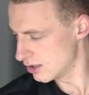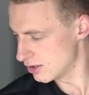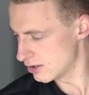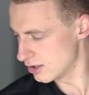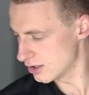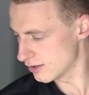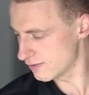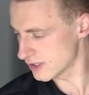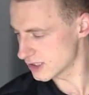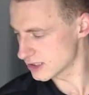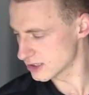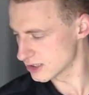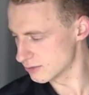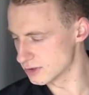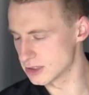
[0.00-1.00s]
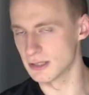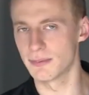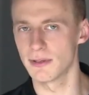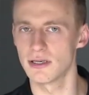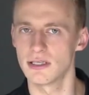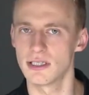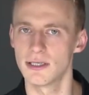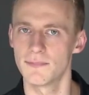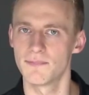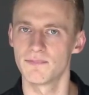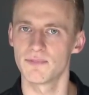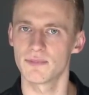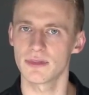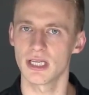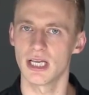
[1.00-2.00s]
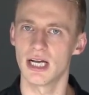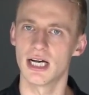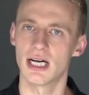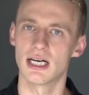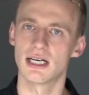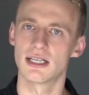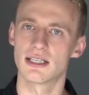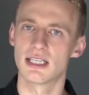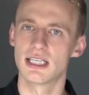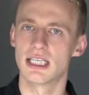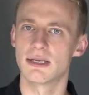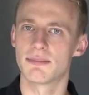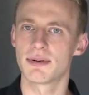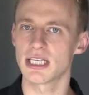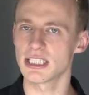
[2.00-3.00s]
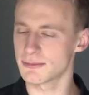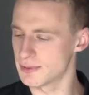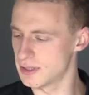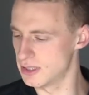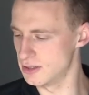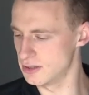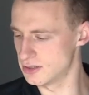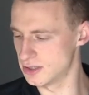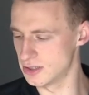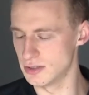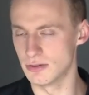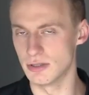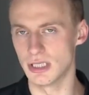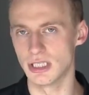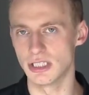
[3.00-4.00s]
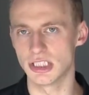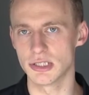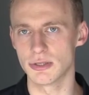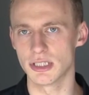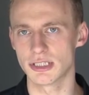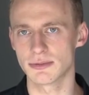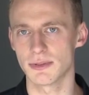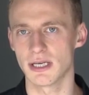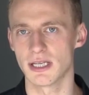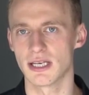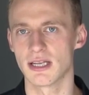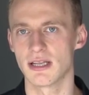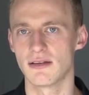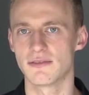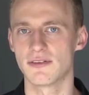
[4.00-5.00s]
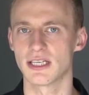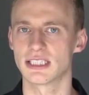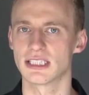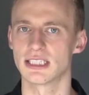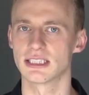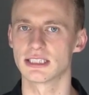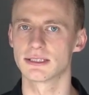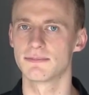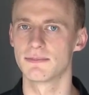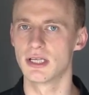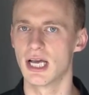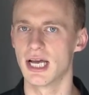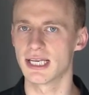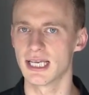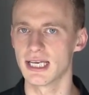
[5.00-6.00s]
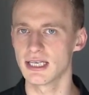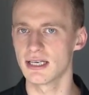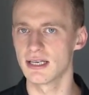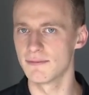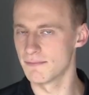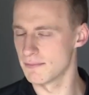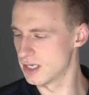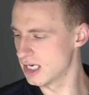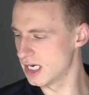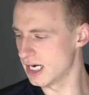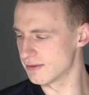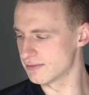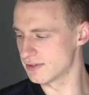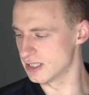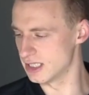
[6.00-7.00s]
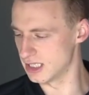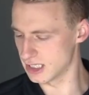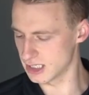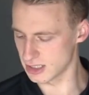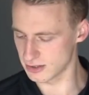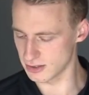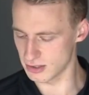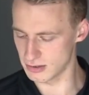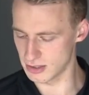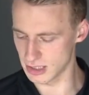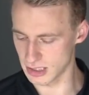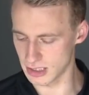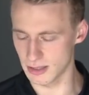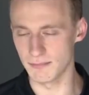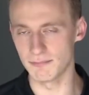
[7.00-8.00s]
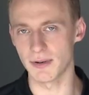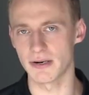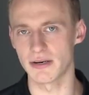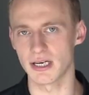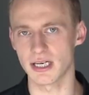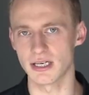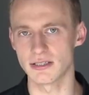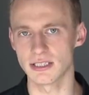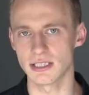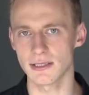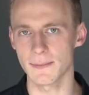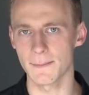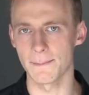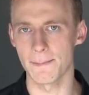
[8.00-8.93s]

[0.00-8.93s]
The other fixings that we supply are the Plas-Pro to DuoSpan fixings. Again, have the cathodic barrier coating.